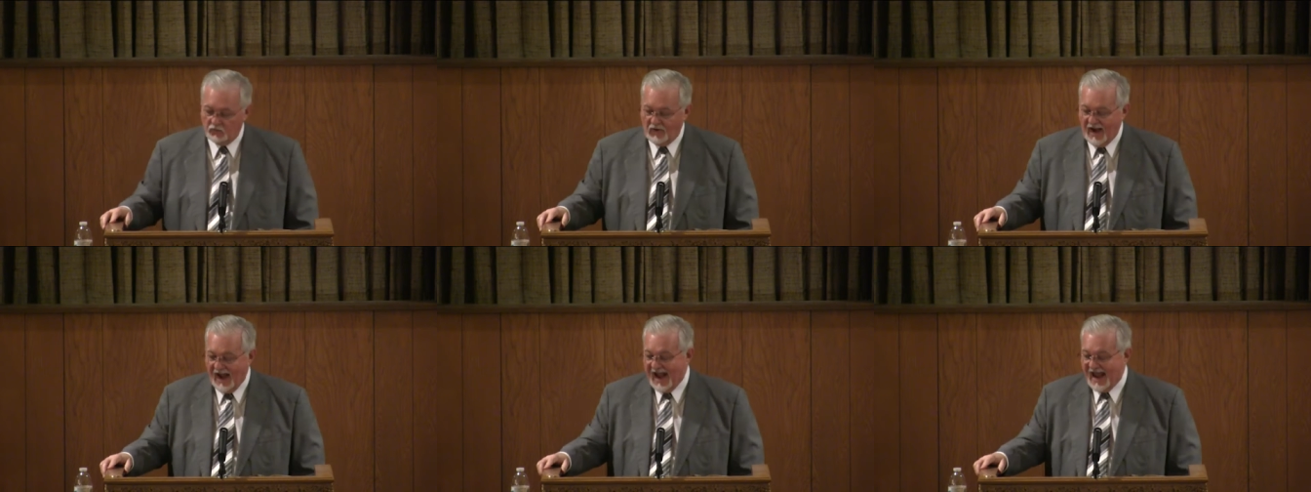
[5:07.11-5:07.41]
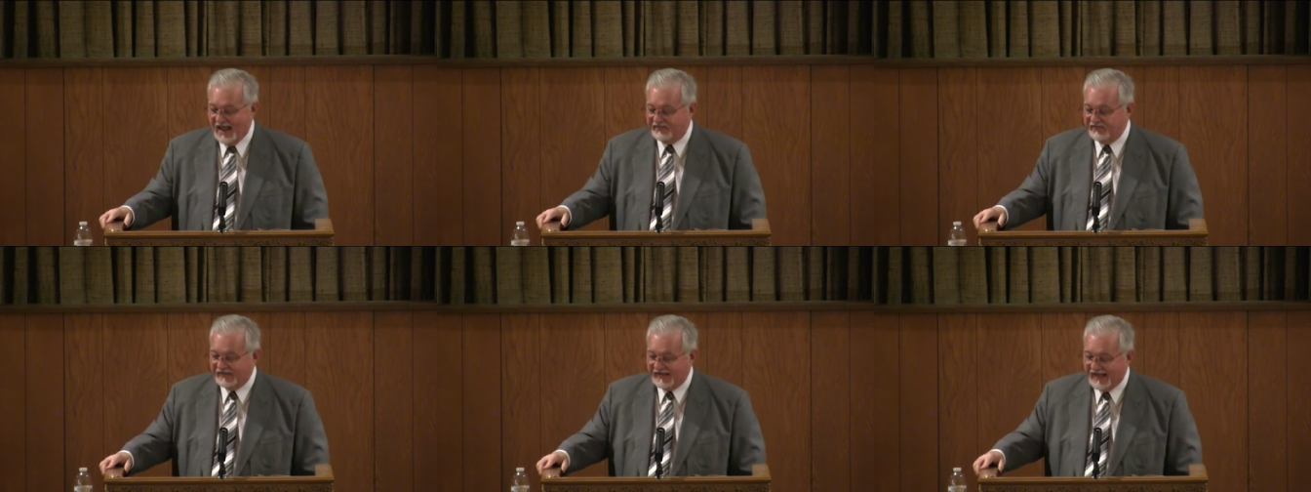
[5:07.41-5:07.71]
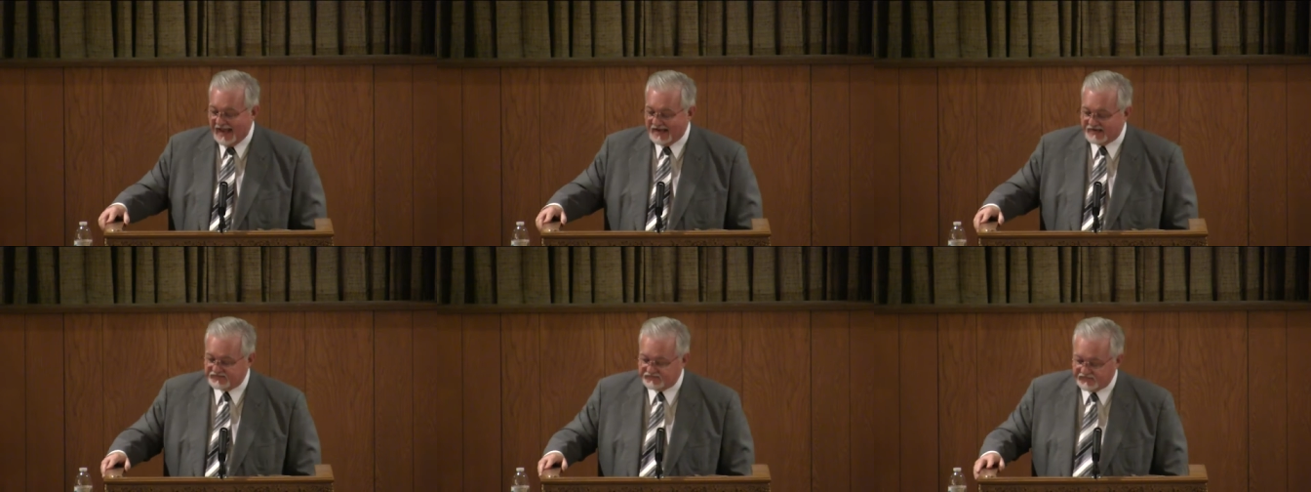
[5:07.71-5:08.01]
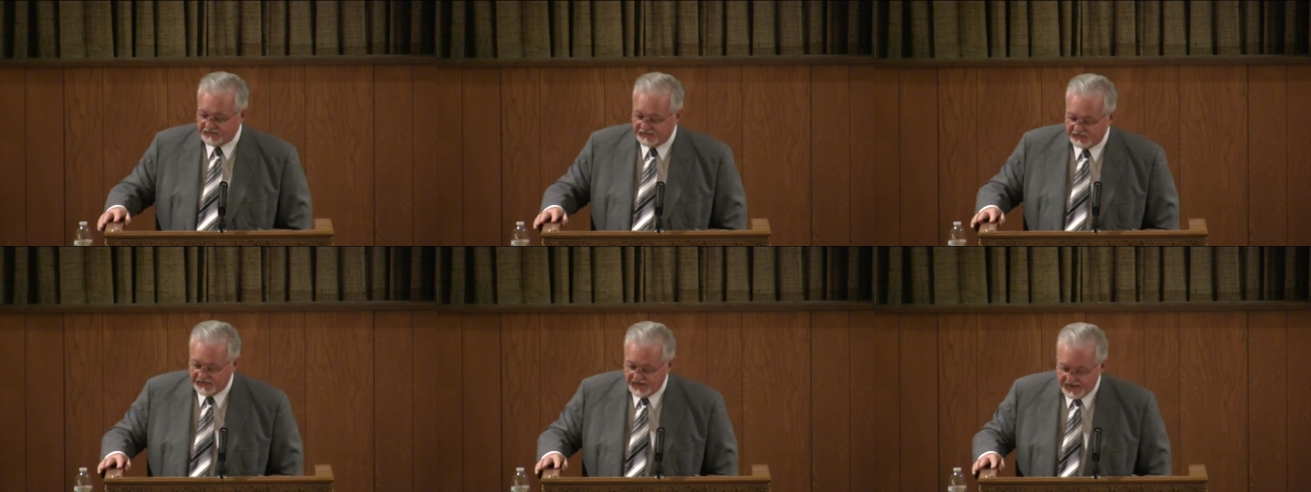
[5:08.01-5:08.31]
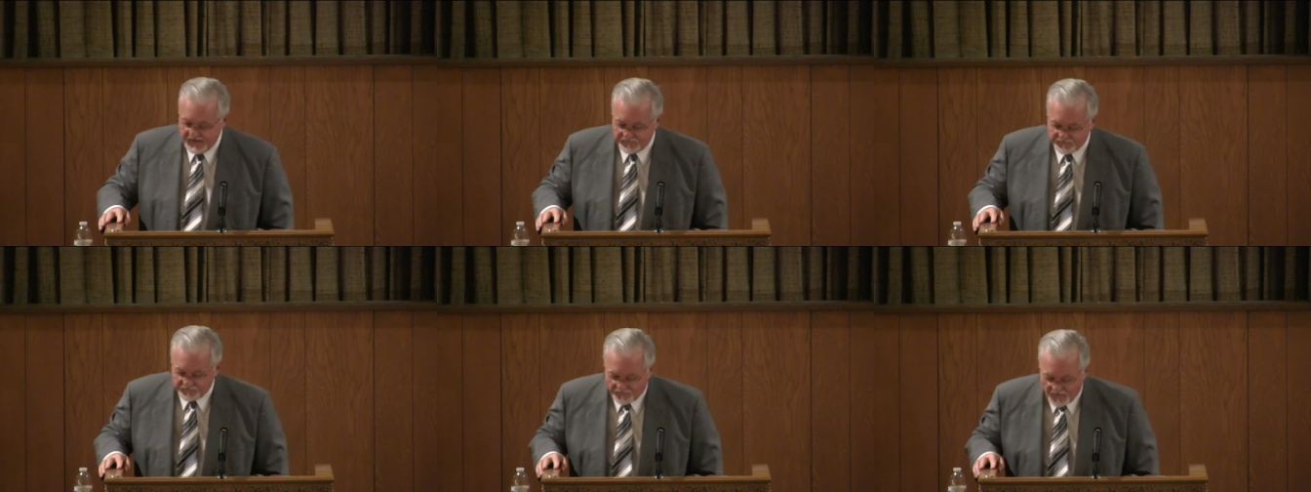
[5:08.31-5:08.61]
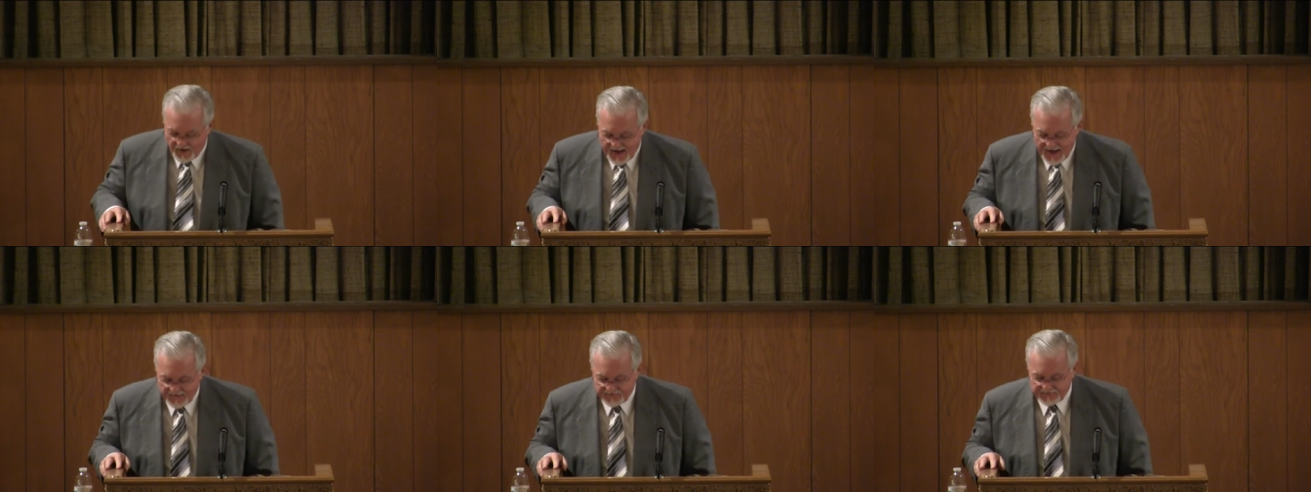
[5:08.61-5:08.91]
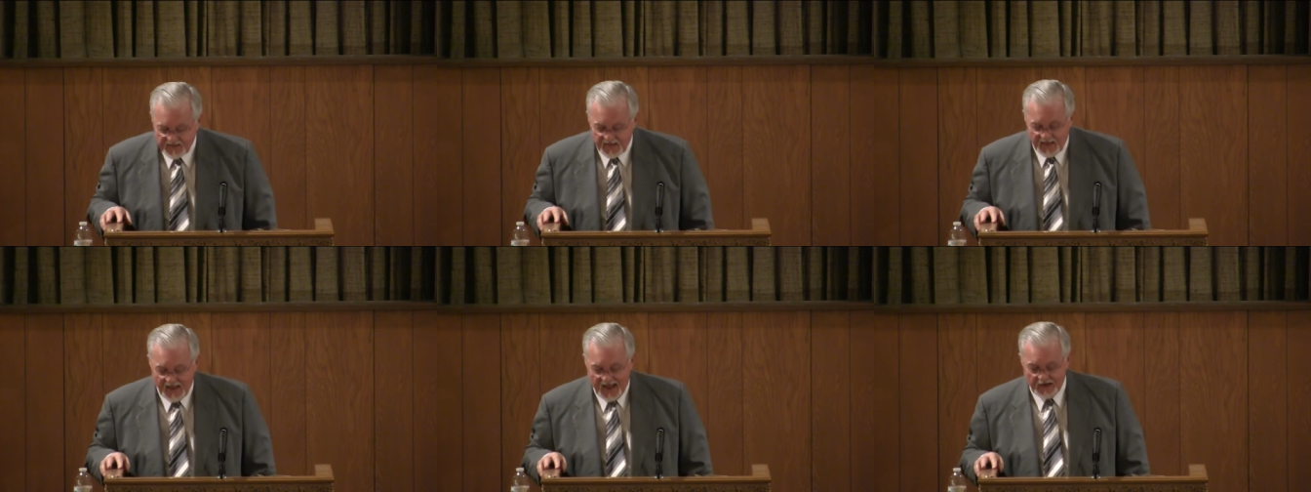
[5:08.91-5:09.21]
wrath against the day of
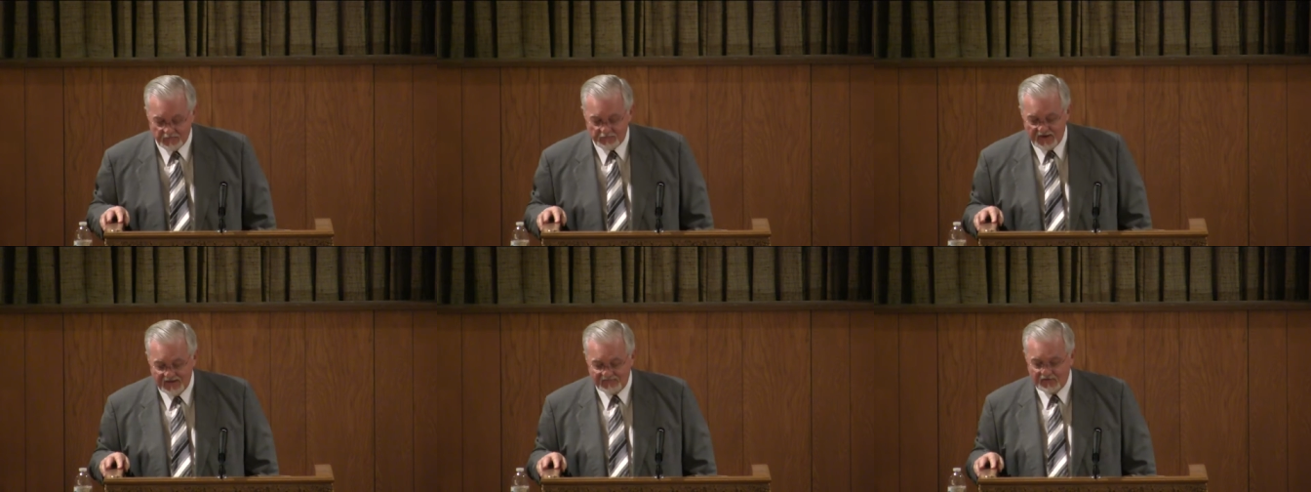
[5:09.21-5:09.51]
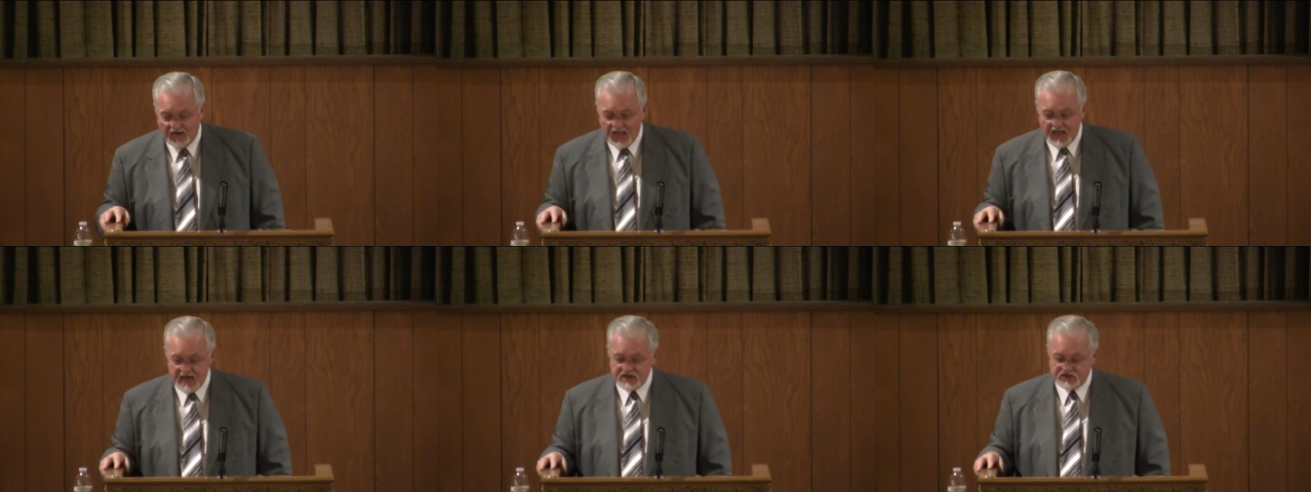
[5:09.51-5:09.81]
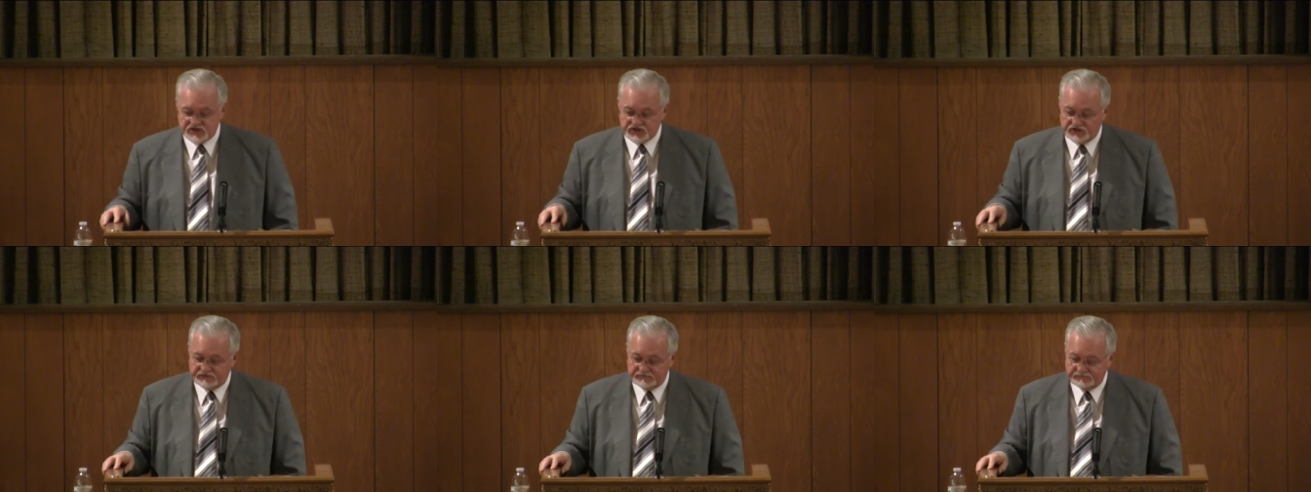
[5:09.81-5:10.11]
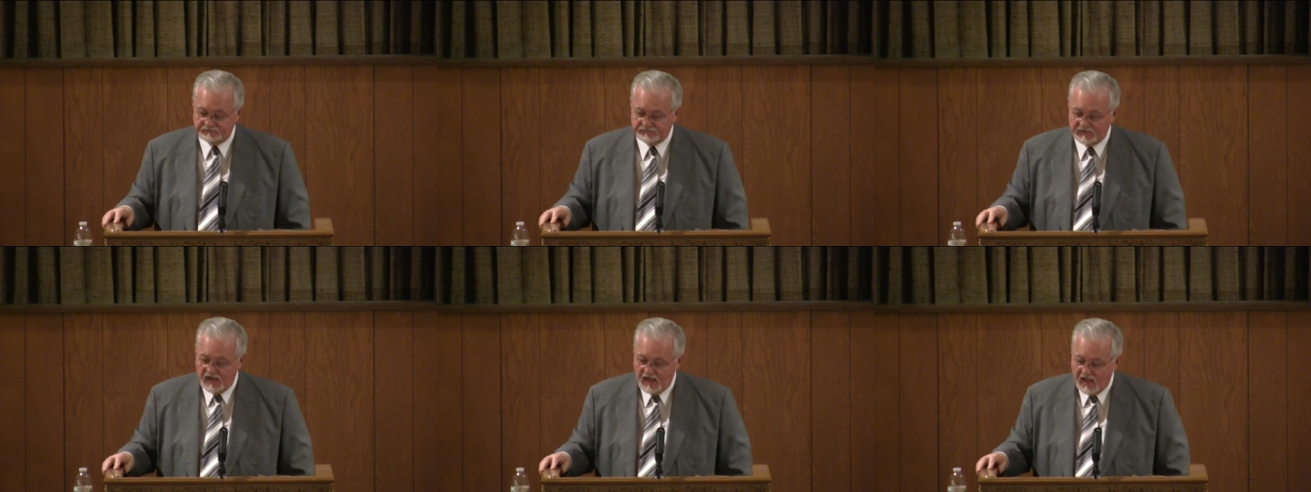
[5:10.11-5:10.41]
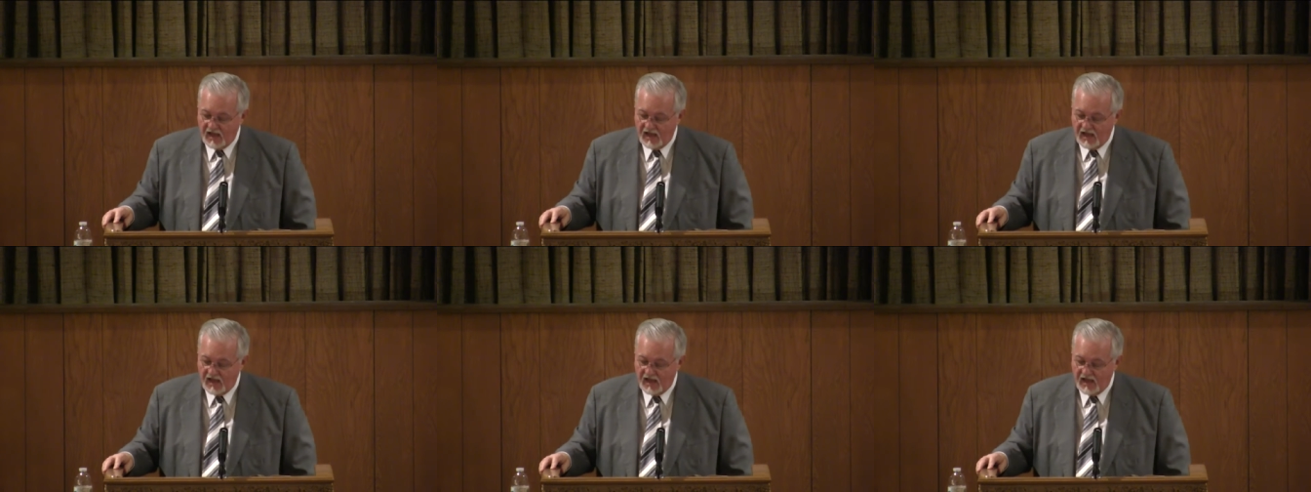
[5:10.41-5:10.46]
wrath and revelation